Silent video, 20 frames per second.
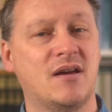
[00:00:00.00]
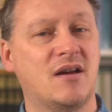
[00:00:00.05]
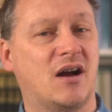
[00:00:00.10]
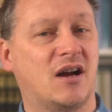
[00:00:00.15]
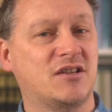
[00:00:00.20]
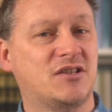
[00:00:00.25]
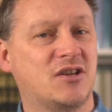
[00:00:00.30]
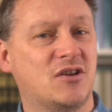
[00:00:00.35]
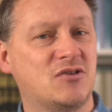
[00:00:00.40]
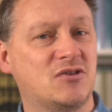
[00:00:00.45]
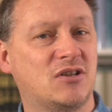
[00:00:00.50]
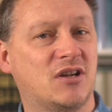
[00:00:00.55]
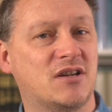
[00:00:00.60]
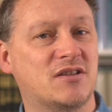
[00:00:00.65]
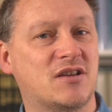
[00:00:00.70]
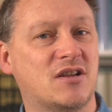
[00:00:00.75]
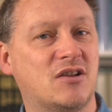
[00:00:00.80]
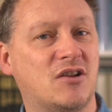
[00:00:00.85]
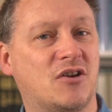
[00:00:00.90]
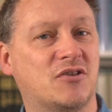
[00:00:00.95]
I
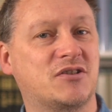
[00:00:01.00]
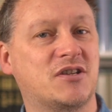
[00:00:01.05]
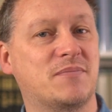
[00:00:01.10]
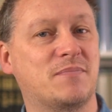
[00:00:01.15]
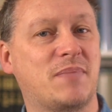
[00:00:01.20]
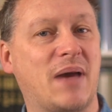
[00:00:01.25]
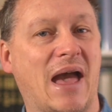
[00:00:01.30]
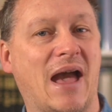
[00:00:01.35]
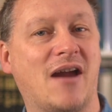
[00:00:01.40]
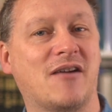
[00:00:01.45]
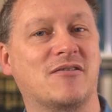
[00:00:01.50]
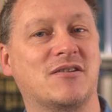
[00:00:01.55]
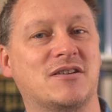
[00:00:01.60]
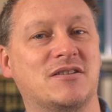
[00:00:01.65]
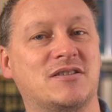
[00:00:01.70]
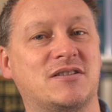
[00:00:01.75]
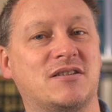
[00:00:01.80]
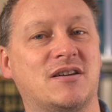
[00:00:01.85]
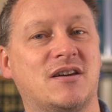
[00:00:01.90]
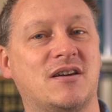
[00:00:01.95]
socialise a lot in
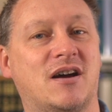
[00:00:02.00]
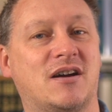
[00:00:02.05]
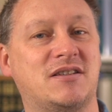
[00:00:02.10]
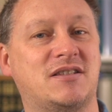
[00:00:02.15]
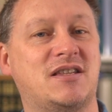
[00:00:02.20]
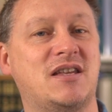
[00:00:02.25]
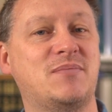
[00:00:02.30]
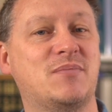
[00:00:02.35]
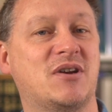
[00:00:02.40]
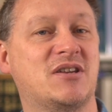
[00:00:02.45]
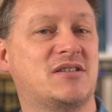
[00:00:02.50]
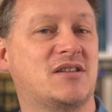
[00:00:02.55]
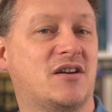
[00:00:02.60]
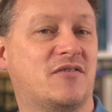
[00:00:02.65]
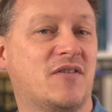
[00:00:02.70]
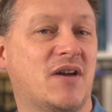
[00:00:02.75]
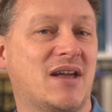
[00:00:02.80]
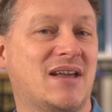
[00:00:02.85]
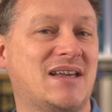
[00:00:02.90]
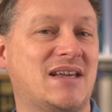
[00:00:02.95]
Paris. I see
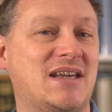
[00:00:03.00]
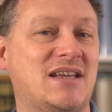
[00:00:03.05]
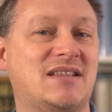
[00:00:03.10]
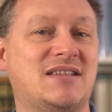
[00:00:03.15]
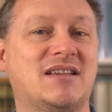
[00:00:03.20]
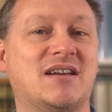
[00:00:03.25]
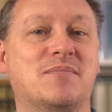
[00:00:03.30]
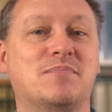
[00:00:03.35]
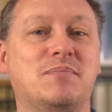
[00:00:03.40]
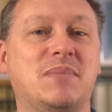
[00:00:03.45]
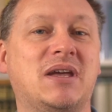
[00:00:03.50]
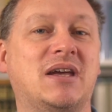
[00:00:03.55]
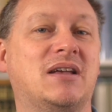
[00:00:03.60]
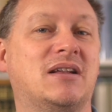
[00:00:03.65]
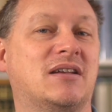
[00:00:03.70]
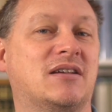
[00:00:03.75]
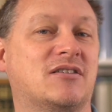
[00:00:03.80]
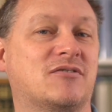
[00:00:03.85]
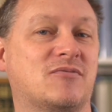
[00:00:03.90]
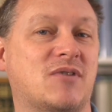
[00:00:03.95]
myself eating a
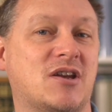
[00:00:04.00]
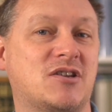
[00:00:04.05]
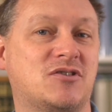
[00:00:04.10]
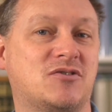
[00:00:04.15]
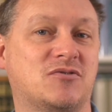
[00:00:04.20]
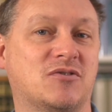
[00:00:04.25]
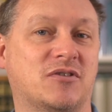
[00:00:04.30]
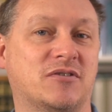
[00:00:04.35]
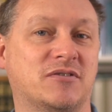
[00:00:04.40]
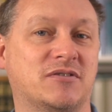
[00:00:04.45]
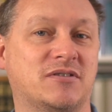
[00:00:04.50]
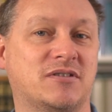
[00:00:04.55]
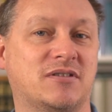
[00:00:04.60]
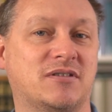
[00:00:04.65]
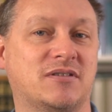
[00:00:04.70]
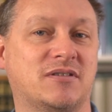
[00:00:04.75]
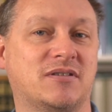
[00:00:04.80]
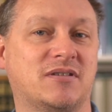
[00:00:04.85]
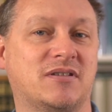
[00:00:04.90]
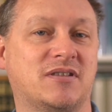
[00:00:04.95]
meal in a restaurant.
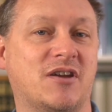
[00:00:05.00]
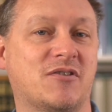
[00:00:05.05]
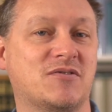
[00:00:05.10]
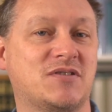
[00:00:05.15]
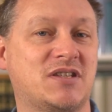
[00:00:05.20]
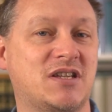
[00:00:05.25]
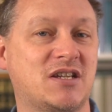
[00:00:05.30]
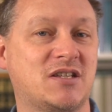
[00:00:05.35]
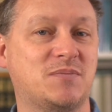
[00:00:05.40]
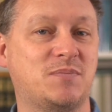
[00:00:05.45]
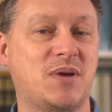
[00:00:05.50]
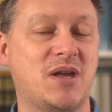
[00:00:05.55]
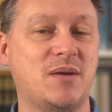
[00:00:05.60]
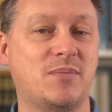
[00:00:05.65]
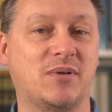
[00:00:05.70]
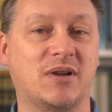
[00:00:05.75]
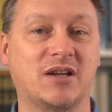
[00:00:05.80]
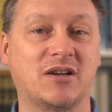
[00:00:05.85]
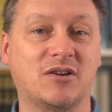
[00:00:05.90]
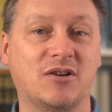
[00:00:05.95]
There are 6
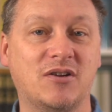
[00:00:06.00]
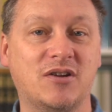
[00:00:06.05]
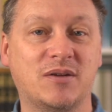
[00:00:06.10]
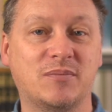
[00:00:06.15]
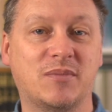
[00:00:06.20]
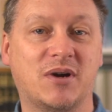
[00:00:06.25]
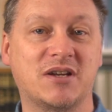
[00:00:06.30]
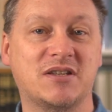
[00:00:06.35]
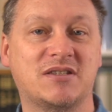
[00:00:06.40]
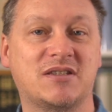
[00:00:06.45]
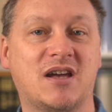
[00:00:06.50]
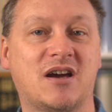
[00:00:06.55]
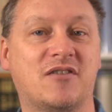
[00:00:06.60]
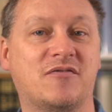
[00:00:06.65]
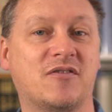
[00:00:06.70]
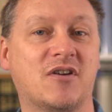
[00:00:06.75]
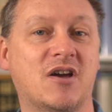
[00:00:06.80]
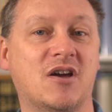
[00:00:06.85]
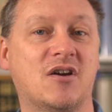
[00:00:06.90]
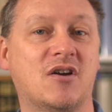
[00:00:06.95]
people, including
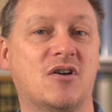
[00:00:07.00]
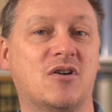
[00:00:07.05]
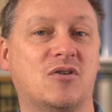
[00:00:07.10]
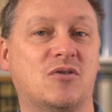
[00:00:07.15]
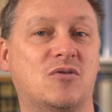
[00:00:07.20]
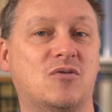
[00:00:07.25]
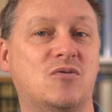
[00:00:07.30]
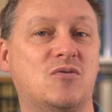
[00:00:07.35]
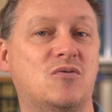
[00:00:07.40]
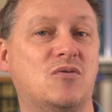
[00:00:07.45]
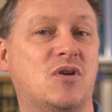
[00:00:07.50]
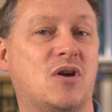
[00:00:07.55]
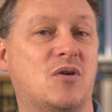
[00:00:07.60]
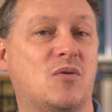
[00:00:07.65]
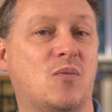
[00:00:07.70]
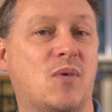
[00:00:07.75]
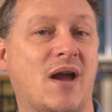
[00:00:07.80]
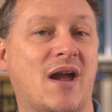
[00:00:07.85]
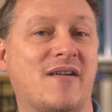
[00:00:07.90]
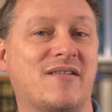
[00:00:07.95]
myself, all
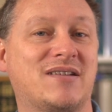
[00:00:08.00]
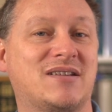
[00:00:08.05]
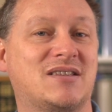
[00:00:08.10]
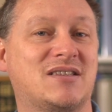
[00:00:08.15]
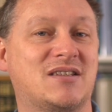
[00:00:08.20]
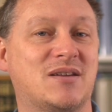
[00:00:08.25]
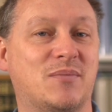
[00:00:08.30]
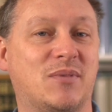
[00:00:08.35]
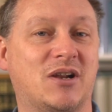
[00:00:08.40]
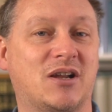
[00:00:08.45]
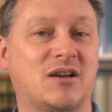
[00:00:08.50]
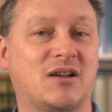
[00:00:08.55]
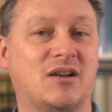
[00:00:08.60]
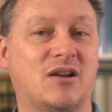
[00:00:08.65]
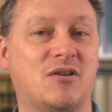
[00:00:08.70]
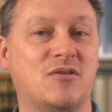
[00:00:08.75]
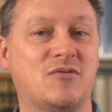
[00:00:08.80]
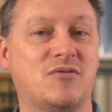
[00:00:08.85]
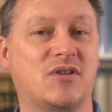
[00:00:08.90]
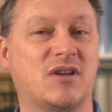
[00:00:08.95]
wearing similar
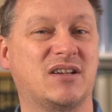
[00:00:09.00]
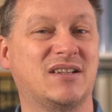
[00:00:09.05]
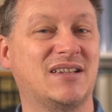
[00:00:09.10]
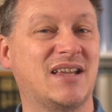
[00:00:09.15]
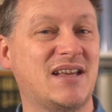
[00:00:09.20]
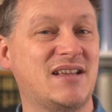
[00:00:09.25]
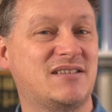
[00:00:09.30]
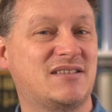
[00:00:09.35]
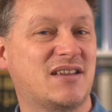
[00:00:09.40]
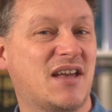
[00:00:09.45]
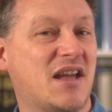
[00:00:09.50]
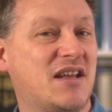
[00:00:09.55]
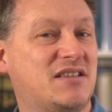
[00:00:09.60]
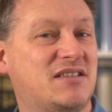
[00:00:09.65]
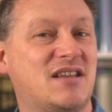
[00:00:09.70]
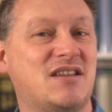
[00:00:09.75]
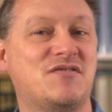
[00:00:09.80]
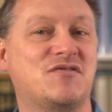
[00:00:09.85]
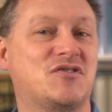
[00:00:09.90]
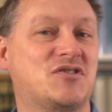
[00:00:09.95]
clothing, late
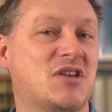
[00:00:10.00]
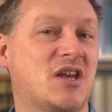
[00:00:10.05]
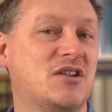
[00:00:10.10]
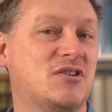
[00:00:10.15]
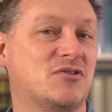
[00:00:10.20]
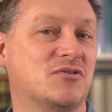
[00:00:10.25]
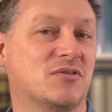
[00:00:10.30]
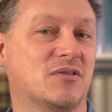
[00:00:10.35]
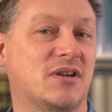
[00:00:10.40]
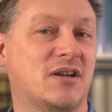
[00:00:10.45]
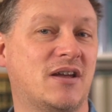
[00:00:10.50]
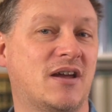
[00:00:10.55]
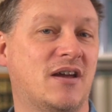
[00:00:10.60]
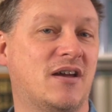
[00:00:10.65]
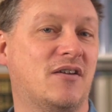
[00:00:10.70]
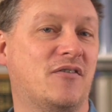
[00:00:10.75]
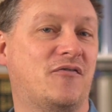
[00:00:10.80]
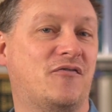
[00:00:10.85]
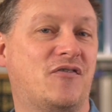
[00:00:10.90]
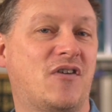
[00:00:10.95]
18th century,
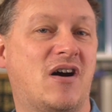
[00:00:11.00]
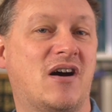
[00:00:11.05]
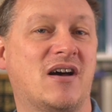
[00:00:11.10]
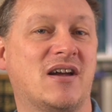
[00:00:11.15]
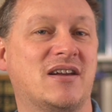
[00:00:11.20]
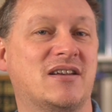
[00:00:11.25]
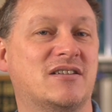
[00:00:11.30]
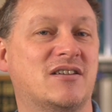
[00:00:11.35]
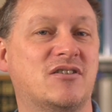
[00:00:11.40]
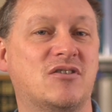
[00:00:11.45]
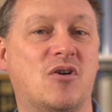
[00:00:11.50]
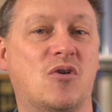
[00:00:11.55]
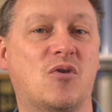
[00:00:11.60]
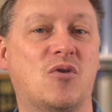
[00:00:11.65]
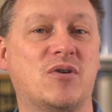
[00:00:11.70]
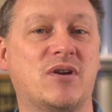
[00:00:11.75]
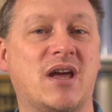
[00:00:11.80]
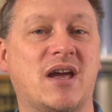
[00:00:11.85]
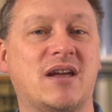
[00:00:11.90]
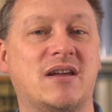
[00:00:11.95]
fine and
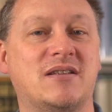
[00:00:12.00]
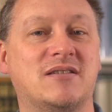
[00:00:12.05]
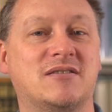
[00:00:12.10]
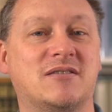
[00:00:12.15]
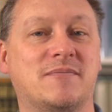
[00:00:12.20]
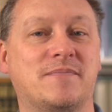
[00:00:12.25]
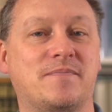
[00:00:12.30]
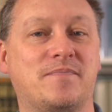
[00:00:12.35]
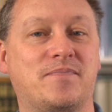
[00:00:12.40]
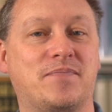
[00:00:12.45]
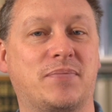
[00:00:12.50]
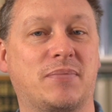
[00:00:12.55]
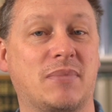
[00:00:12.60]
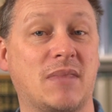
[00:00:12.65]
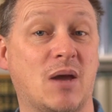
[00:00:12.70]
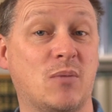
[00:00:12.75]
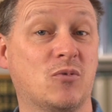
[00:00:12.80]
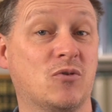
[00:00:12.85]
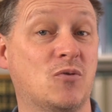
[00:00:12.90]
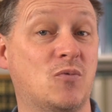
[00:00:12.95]
ornate,
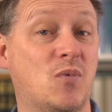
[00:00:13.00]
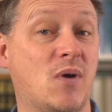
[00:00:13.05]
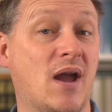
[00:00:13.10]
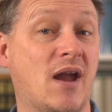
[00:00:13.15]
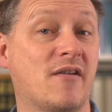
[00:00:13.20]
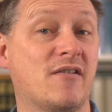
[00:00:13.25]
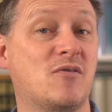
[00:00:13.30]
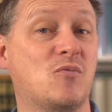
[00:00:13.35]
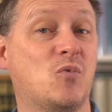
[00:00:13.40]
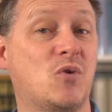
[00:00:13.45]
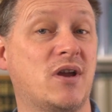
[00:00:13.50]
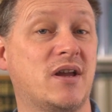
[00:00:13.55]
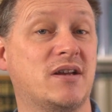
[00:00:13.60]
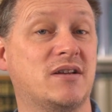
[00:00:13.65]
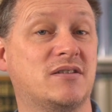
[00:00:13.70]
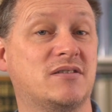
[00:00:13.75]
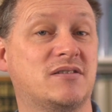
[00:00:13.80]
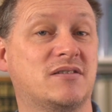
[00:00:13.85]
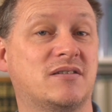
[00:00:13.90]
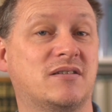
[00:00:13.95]
and we're all wearing
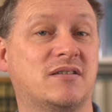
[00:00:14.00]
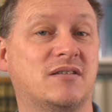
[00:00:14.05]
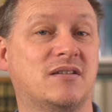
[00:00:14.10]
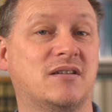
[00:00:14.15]
wigs.